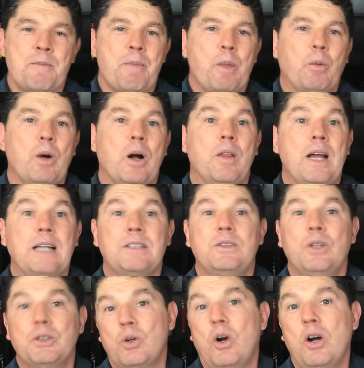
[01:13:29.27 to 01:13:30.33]
Well, that,
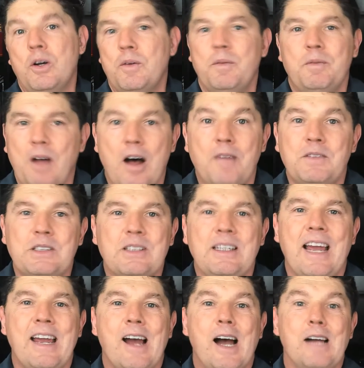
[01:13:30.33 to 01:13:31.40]
those are all obviously
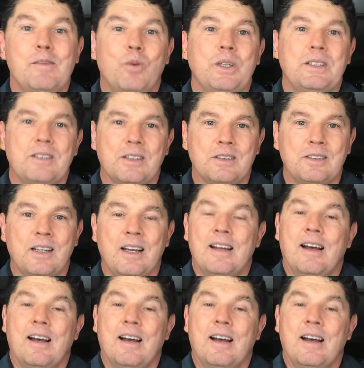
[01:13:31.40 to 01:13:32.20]
AI voices.